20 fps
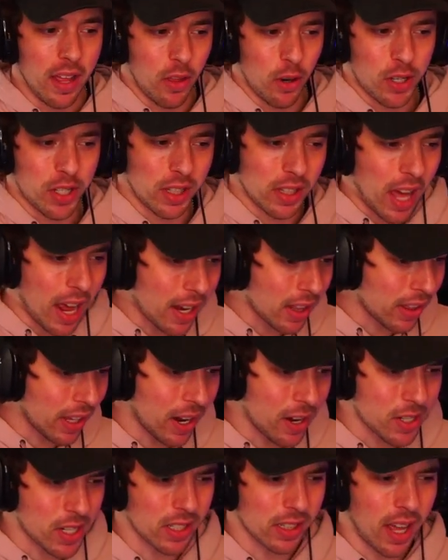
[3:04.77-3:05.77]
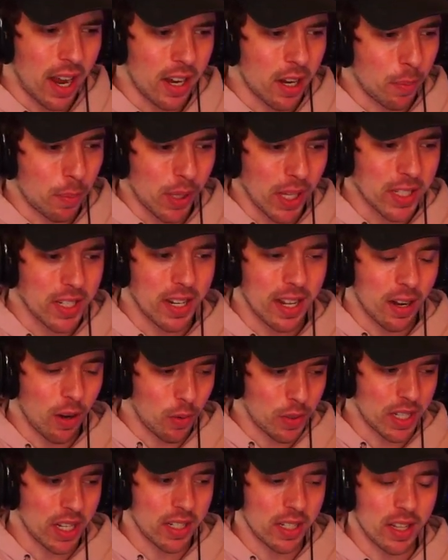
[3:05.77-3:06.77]
There's a lot of layers and a lot of complexity that
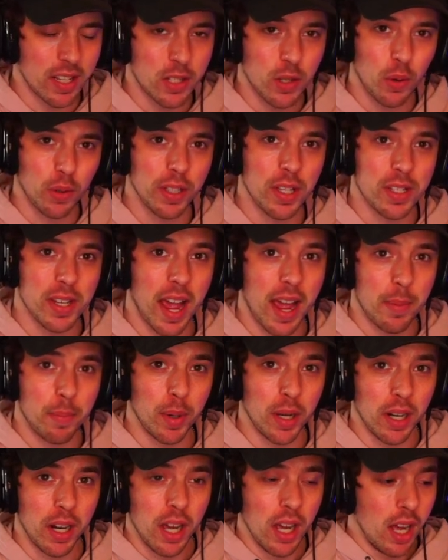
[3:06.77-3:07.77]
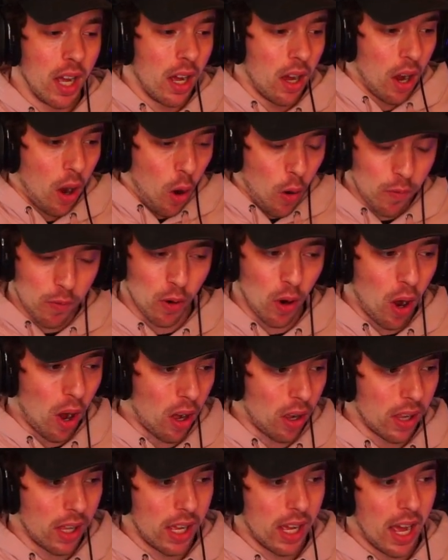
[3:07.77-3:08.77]
goes into this whole design, but
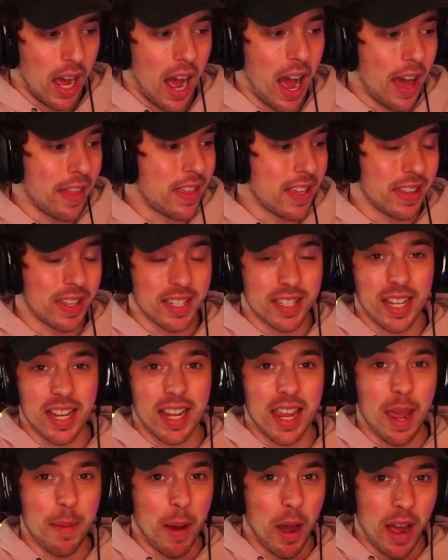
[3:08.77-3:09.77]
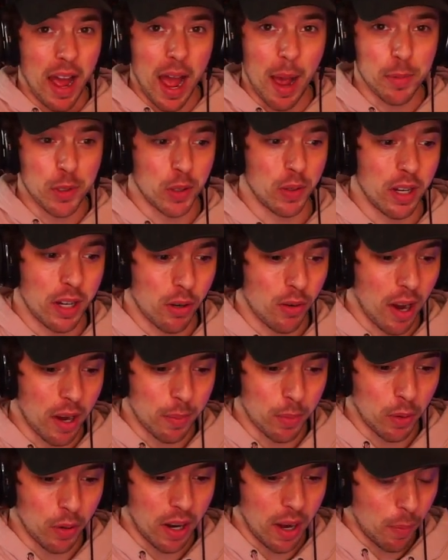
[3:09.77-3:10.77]
overall, I think this thing came out absolutely
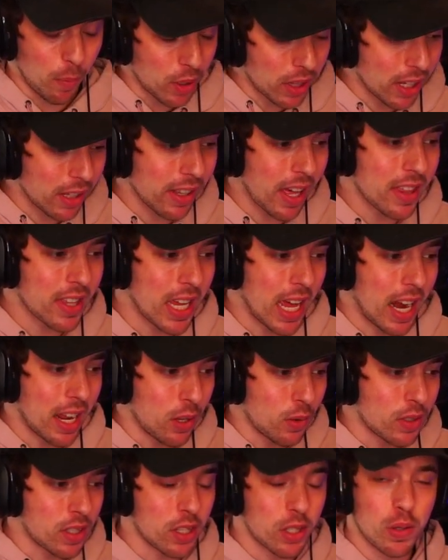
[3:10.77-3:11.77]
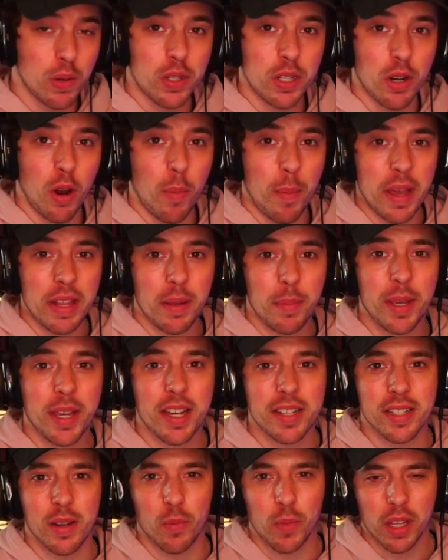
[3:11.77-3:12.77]
incredible, and I'm really glad that I used the Susanoo, mainly
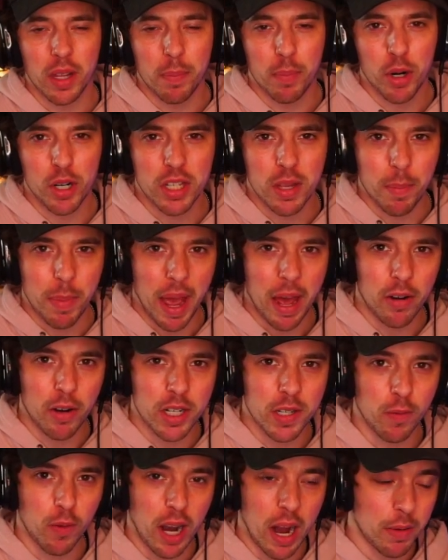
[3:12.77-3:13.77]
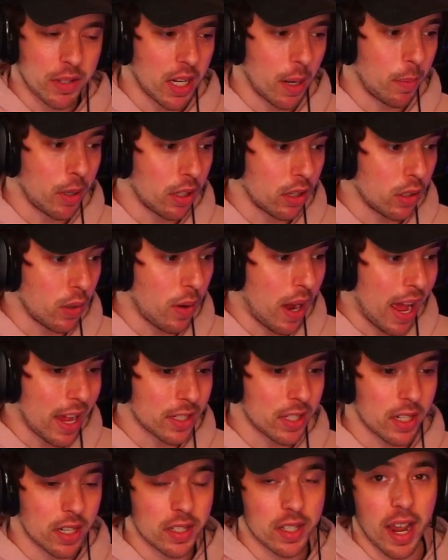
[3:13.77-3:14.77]
because it really pushed the boundaries of what I was able to do
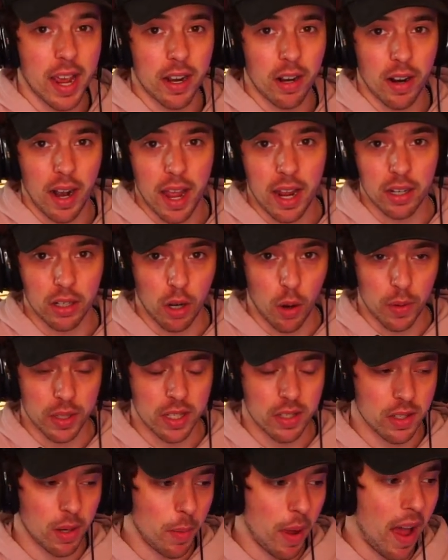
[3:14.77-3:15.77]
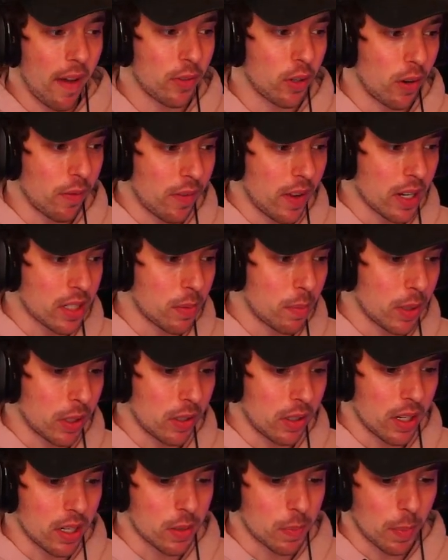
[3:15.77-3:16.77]
as a designer and go into some After Effects
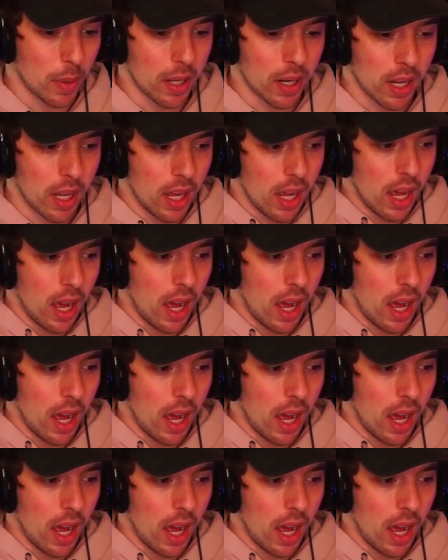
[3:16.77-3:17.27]
abilities, but